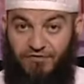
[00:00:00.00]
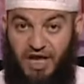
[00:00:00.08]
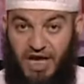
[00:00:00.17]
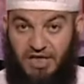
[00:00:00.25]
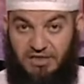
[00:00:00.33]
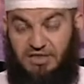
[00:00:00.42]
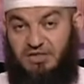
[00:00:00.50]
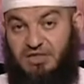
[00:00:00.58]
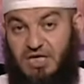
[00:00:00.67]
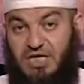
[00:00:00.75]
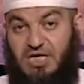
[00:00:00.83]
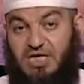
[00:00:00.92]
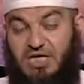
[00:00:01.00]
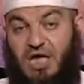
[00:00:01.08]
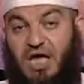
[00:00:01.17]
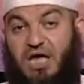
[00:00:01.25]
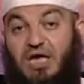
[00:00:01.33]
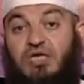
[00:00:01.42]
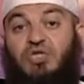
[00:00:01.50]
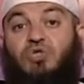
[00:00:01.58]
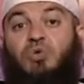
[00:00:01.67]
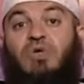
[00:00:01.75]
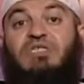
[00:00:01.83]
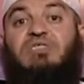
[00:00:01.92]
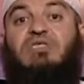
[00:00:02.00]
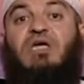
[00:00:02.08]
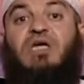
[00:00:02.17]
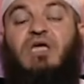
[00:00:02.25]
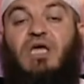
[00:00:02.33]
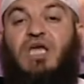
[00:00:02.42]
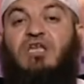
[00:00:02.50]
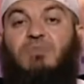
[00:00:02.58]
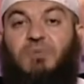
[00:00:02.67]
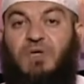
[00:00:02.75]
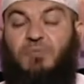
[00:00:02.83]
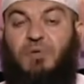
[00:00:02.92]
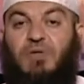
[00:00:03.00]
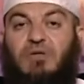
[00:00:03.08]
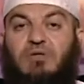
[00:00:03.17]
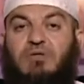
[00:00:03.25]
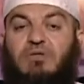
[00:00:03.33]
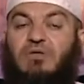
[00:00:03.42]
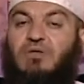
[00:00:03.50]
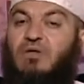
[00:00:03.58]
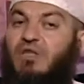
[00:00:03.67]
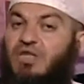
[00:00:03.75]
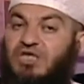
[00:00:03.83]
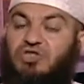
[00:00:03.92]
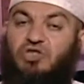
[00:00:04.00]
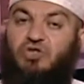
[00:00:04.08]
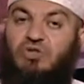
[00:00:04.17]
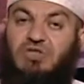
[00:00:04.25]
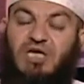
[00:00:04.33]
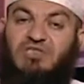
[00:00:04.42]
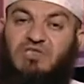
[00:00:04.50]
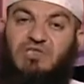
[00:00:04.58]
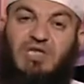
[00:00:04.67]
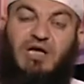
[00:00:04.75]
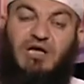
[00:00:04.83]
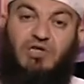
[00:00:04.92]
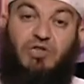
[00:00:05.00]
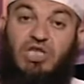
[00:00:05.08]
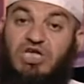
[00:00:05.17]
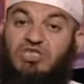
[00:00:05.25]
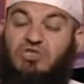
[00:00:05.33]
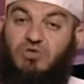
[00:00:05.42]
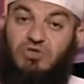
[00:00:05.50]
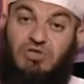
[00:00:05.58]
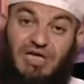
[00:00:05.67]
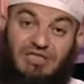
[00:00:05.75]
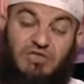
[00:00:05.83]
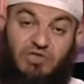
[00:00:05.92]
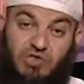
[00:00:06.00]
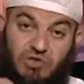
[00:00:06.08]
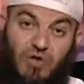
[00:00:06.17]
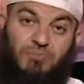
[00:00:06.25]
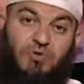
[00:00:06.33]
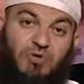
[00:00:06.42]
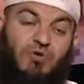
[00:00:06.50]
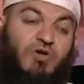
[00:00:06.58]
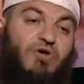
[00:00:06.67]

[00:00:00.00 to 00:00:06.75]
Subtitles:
have hatred towards any people, This should not stop